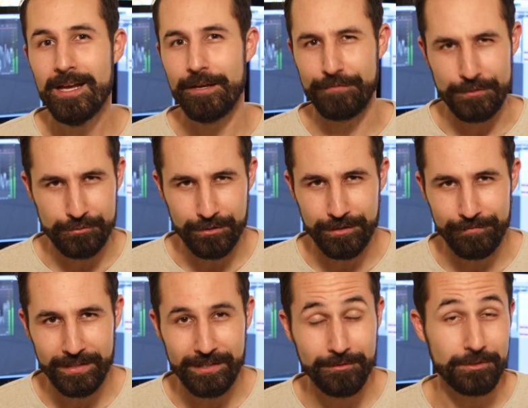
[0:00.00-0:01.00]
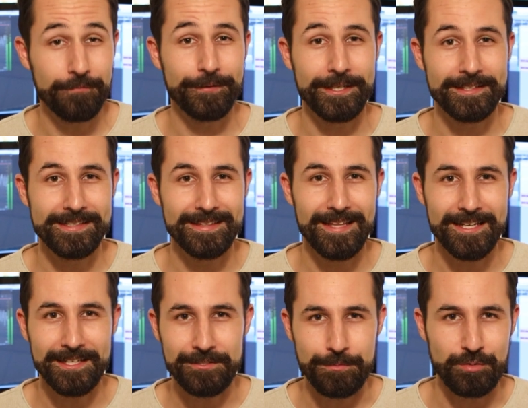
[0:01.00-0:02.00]
If you enjoyed the video, don't forget to hit
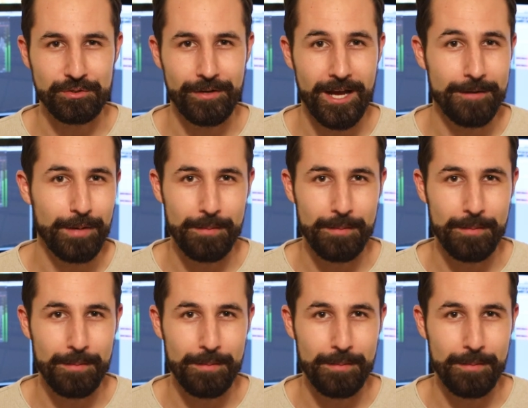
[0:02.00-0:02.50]
like, hit subscribe.